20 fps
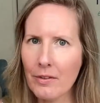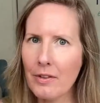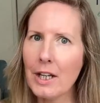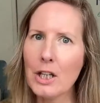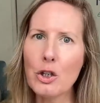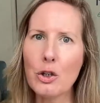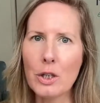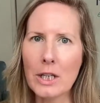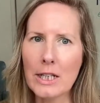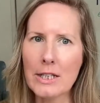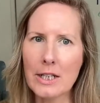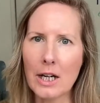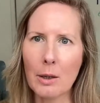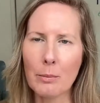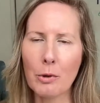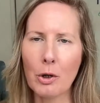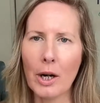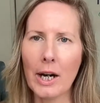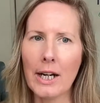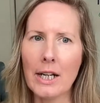Then you need to
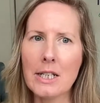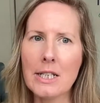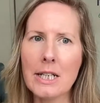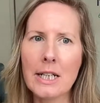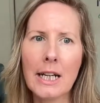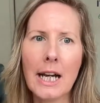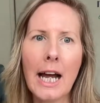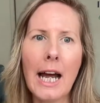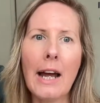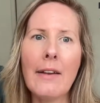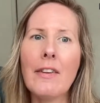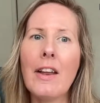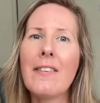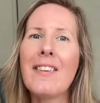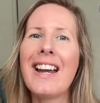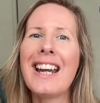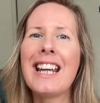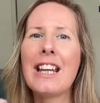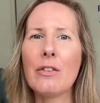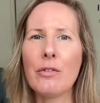upgrade, and then
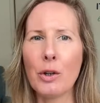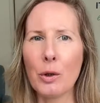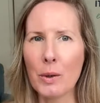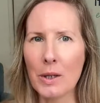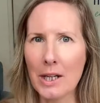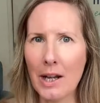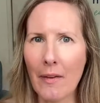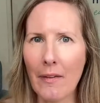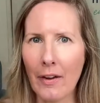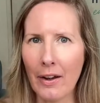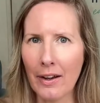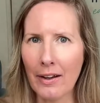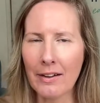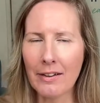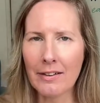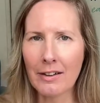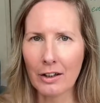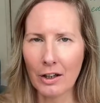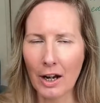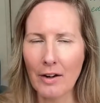they give you another
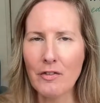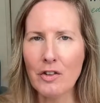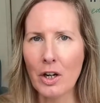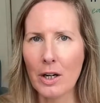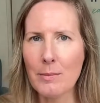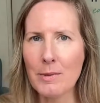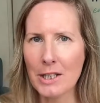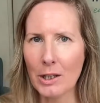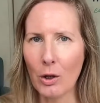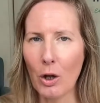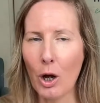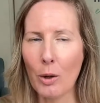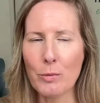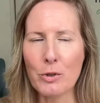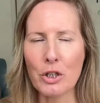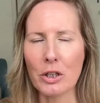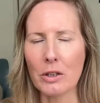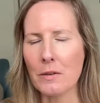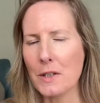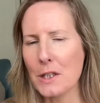lifetime deal
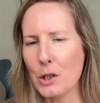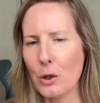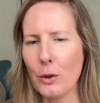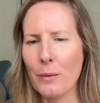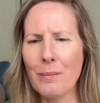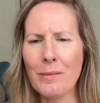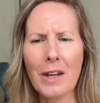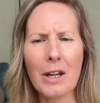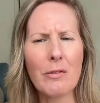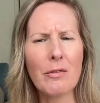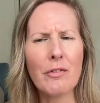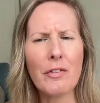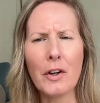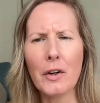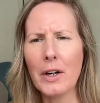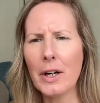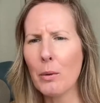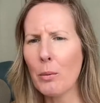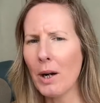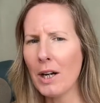option. So
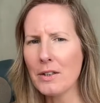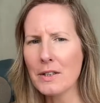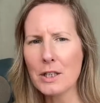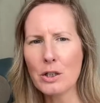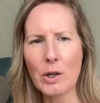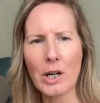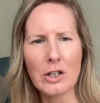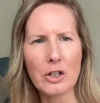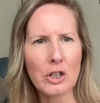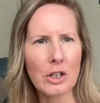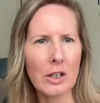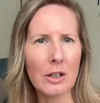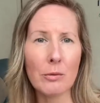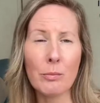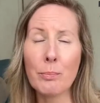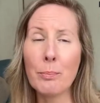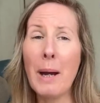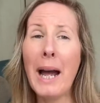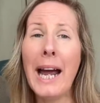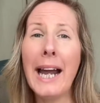very well structured.
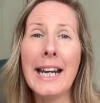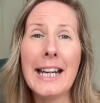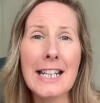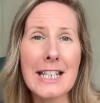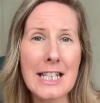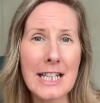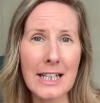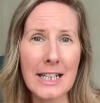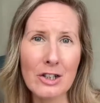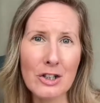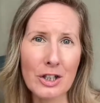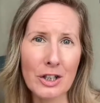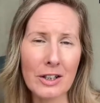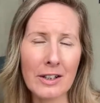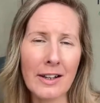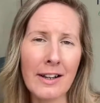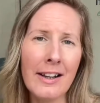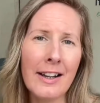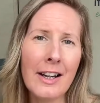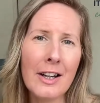Pay
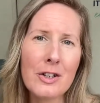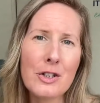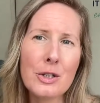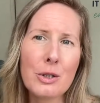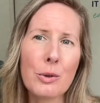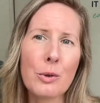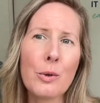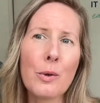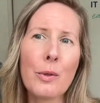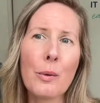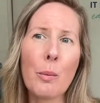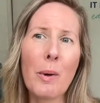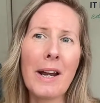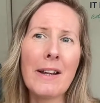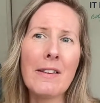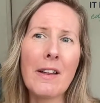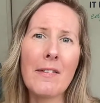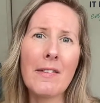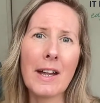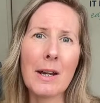attention to the way
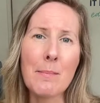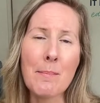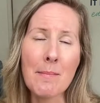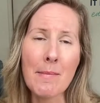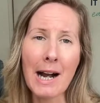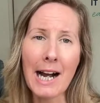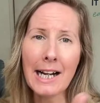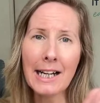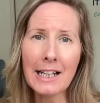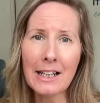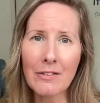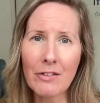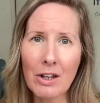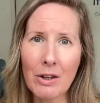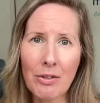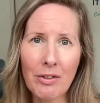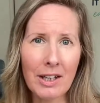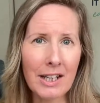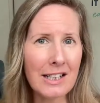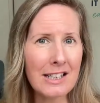that they market their
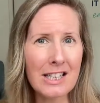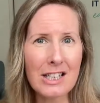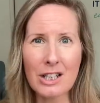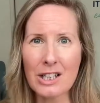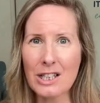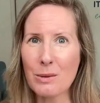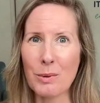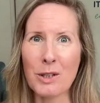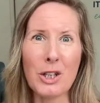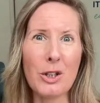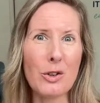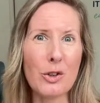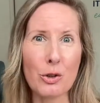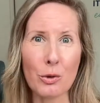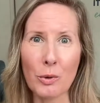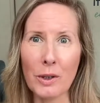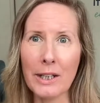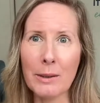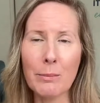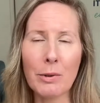things just when you
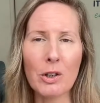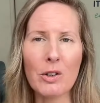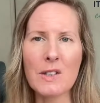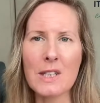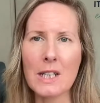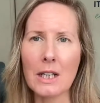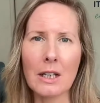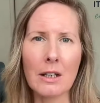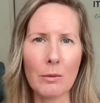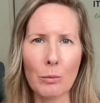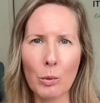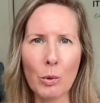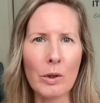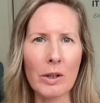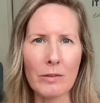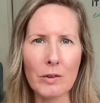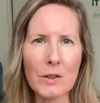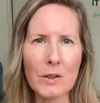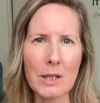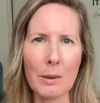join, because it will
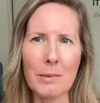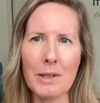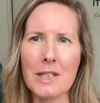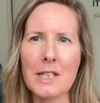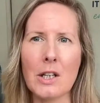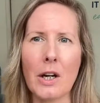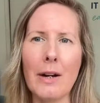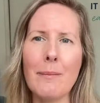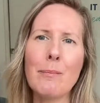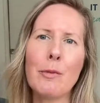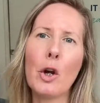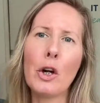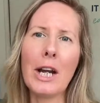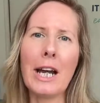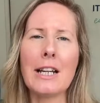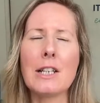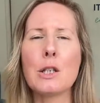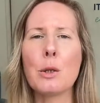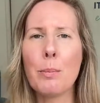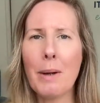give you some insight.
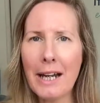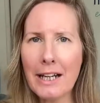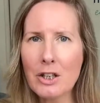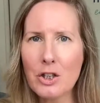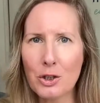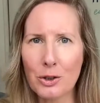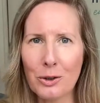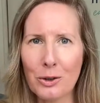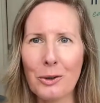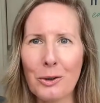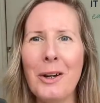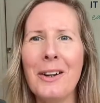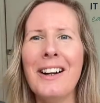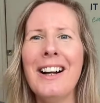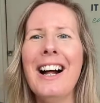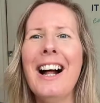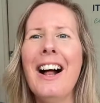Okay, so back to